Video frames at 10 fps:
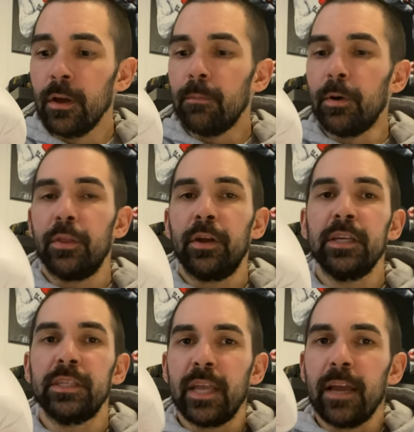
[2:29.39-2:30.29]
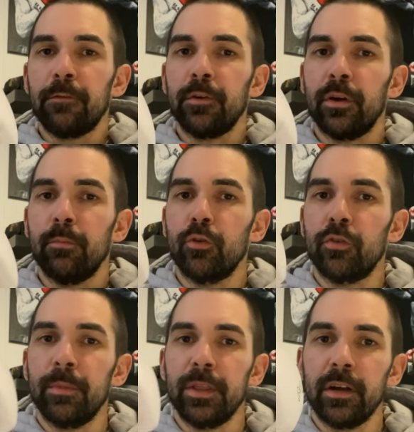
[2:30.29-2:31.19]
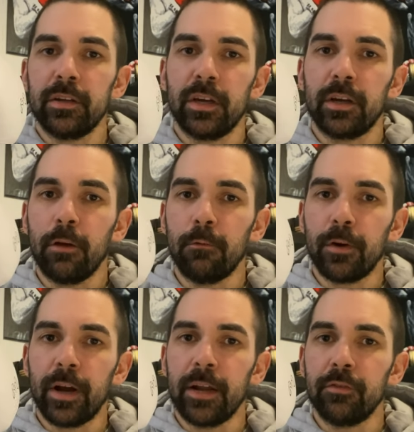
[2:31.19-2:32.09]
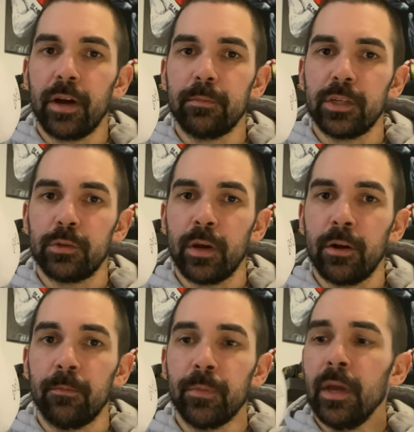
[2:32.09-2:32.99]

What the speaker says: but there is definitely more room in there to account for hand wraps as well.